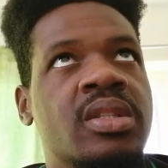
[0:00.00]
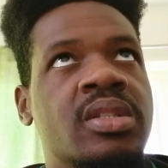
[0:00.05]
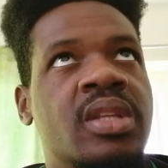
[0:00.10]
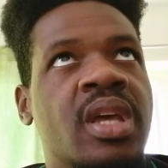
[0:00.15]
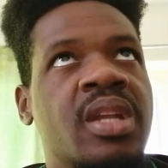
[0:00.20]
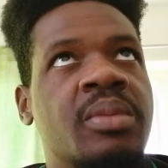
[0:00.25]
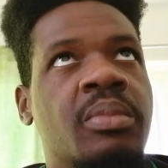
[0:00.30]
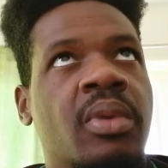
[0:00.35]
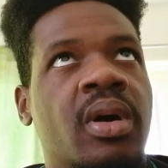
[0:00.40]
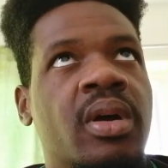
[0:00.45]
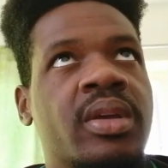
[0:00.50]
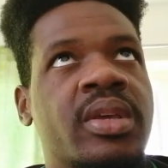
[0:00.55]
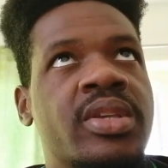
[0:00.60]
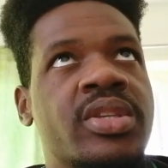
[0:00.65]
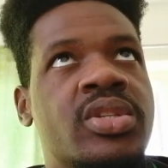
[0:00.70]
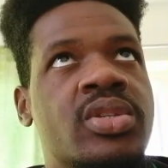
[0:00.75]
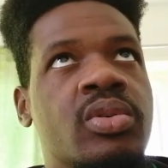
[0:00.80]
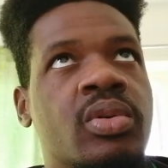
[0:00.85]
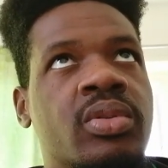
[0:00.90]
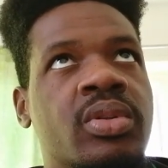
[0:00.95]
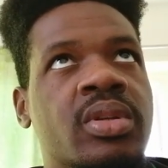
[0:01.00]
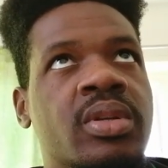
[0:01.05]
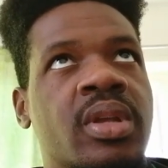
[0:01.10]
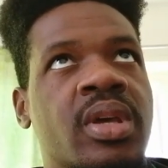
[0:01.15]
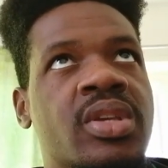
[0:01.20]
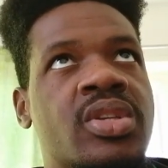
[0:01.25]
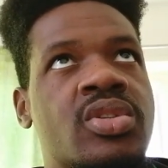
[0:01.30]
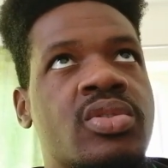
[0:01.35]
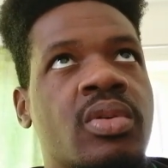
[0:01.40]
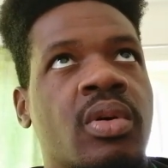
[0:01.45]
Denmark is through to
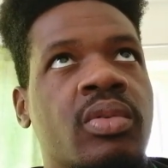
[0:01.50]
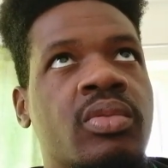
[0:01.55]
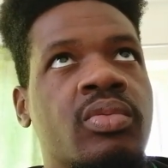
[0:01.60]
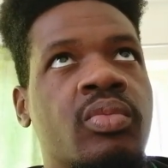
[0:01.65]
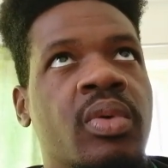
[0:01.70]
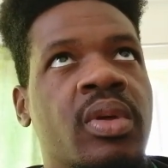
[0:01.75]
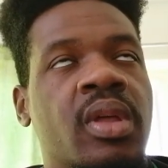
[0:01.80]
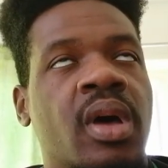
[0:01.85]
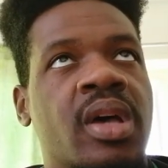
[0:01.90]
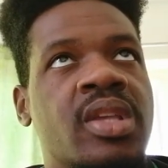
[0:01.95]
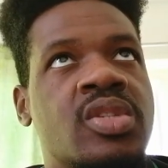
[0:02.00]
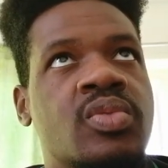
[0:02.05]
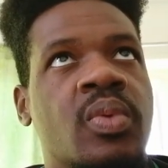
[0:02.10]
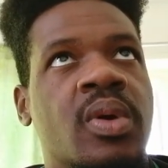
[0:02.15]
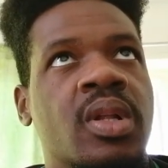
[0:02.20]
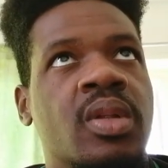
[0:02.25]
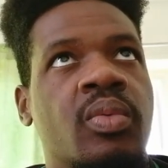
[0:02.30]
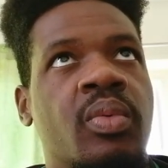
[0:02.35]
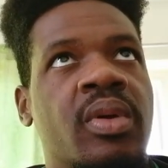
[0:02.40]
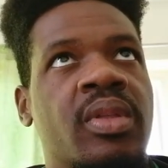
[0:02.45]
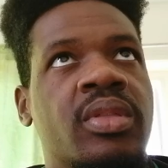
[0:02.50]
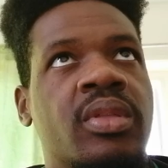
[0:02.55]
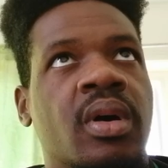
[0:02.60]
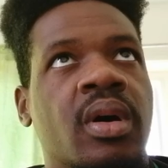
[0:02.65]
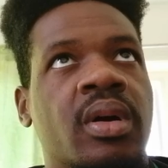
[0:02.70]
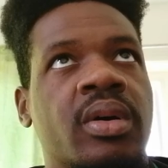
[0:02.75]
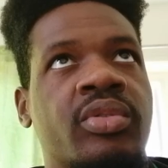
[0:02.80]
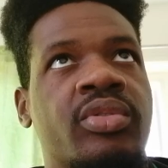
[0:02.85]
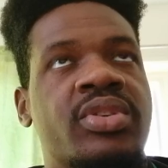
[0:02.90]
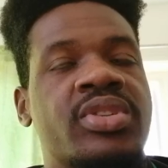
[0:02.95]
next round with, as well with
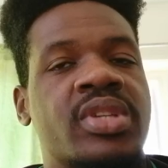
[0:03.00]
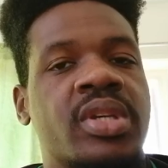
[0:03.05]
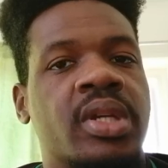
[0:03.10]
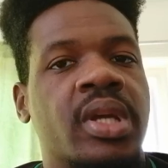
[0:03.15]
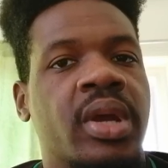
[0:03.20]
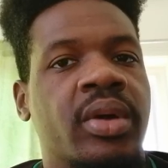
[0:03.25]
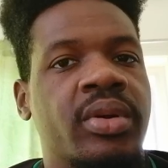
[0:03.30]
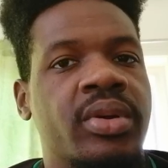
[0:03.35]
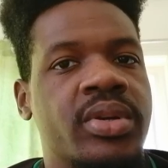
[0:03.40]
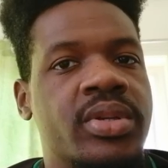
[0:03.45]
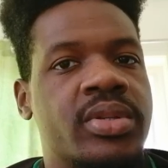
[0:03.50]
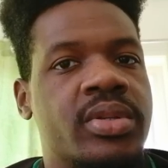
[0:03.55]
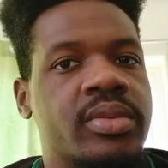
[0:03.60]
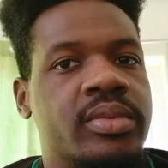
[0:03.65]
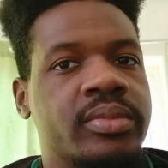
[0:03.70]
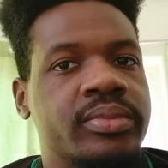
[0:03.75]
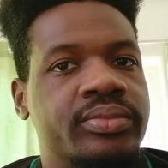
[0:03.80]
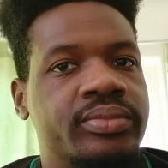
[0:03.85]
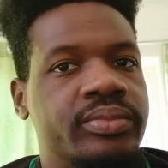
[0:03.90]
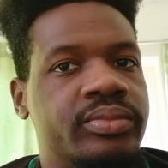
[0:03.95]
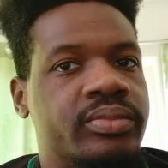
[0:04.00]
uh, Christian Eriksen.